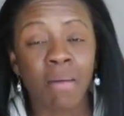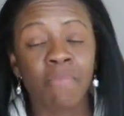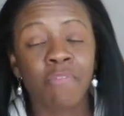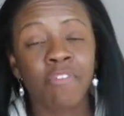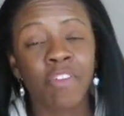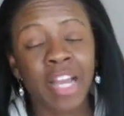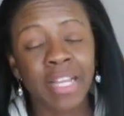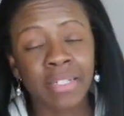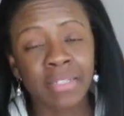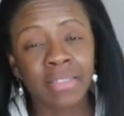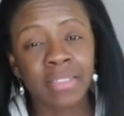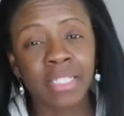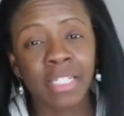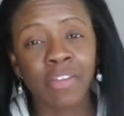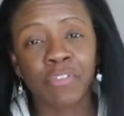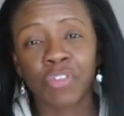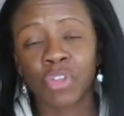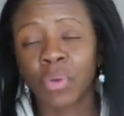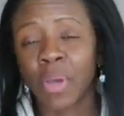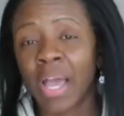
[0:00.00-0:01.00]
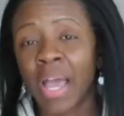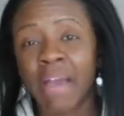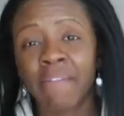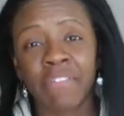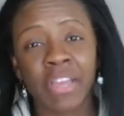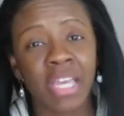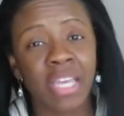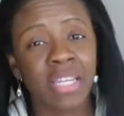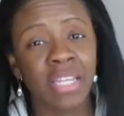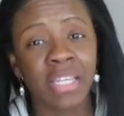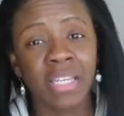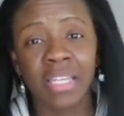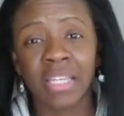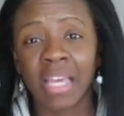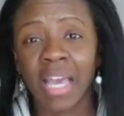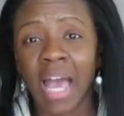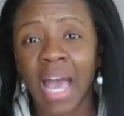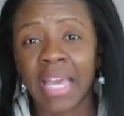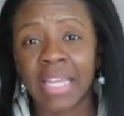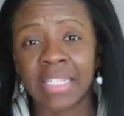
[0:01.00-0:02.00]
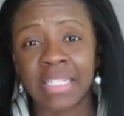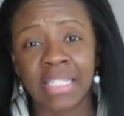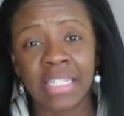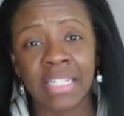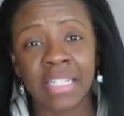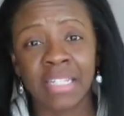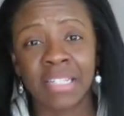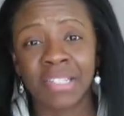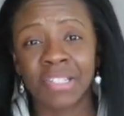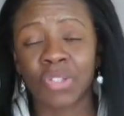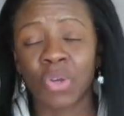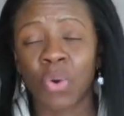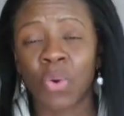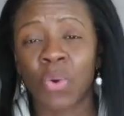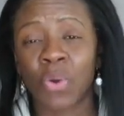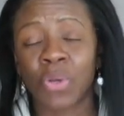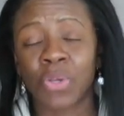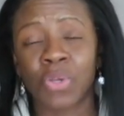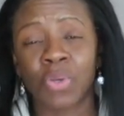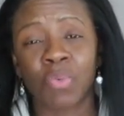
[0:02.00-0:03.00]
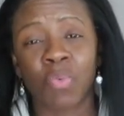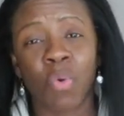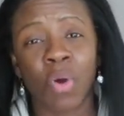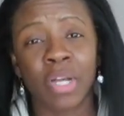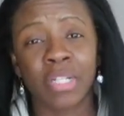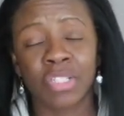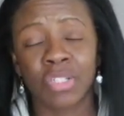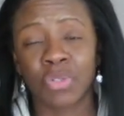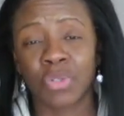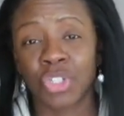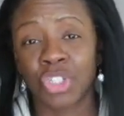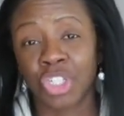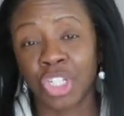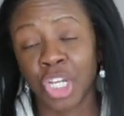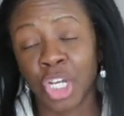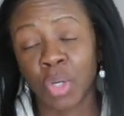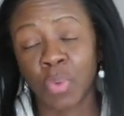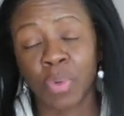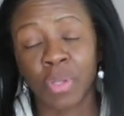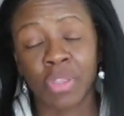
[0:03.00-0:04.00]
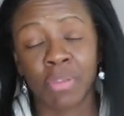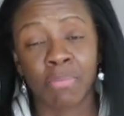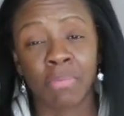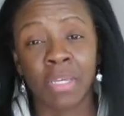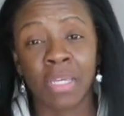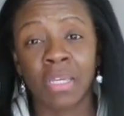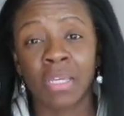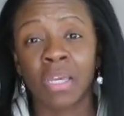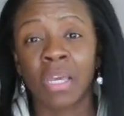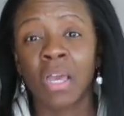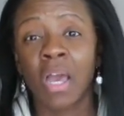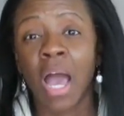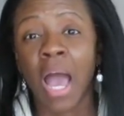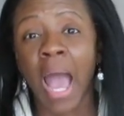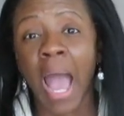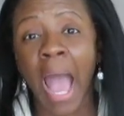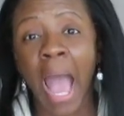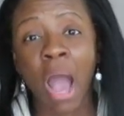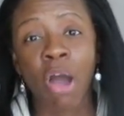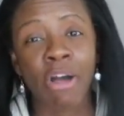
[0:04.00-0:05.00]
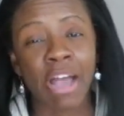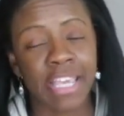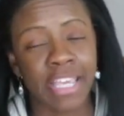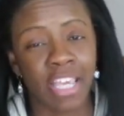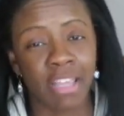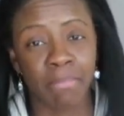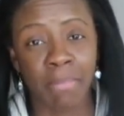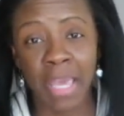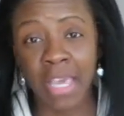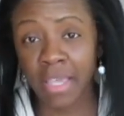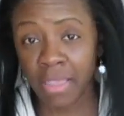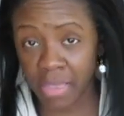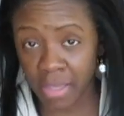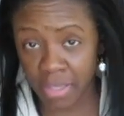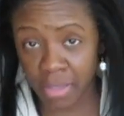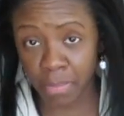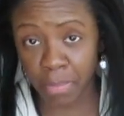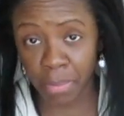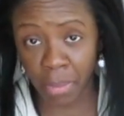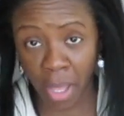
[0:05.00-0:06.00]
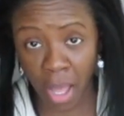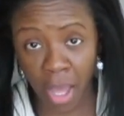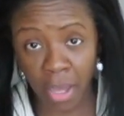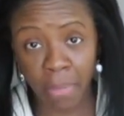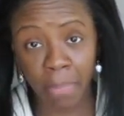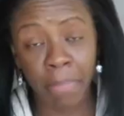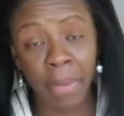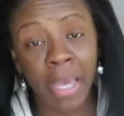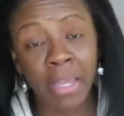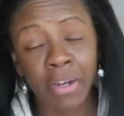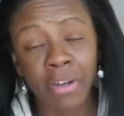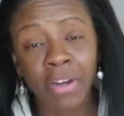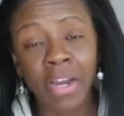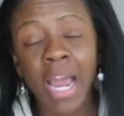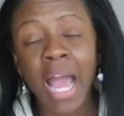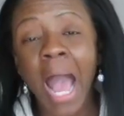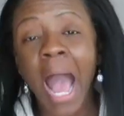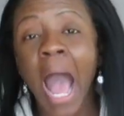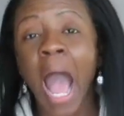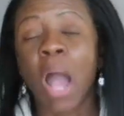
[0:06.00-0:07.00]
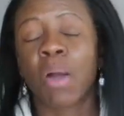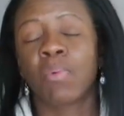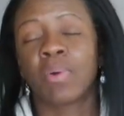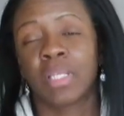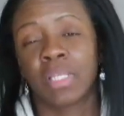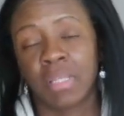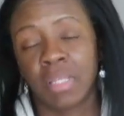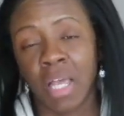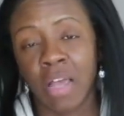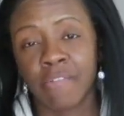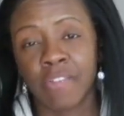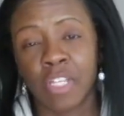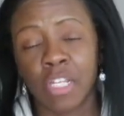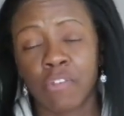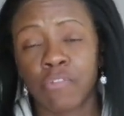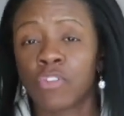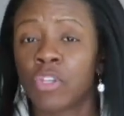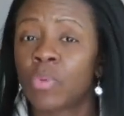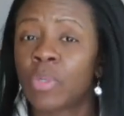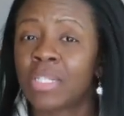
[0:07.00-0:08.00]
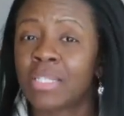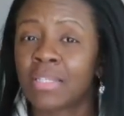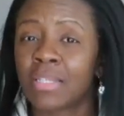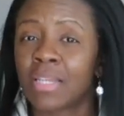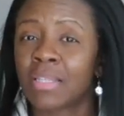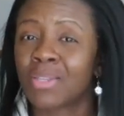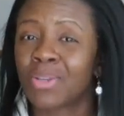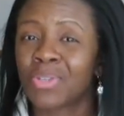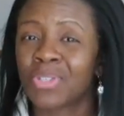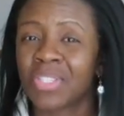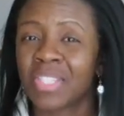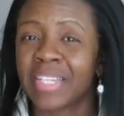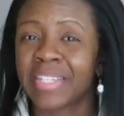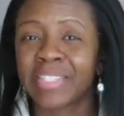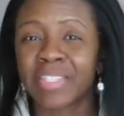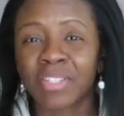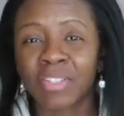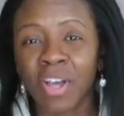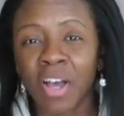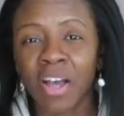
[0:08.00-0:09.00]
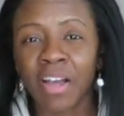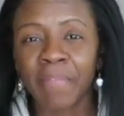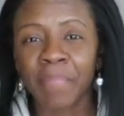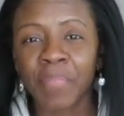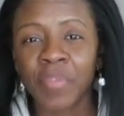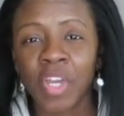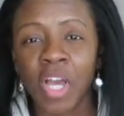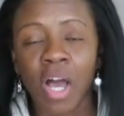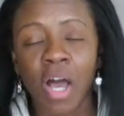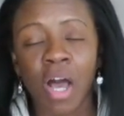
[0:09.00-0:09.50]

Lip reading: Finally, if you have any ideas or you want to share with me how I can make this blog better, I would love it if you would send those things along.